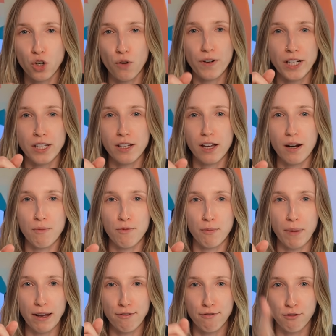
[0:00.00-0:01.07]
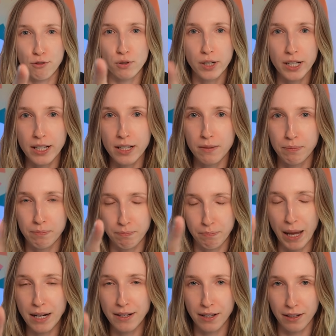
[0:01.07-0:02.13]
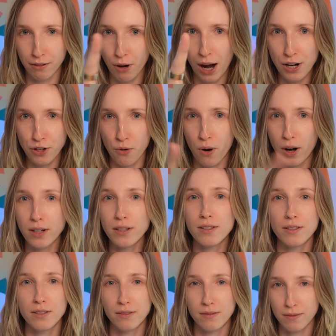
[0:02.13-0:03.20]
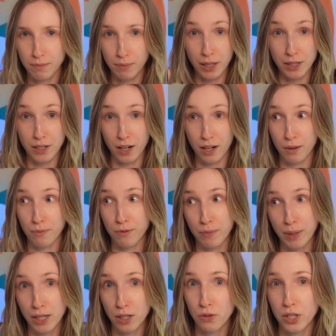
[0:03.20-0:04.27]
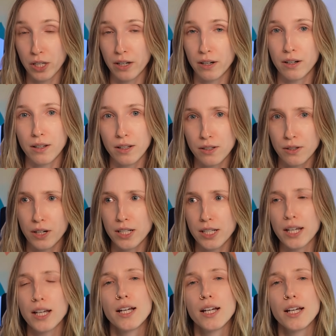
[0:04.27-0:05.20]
Don't forget to sign up for my free painting crash course by signing up for my newsletter. That's crazy.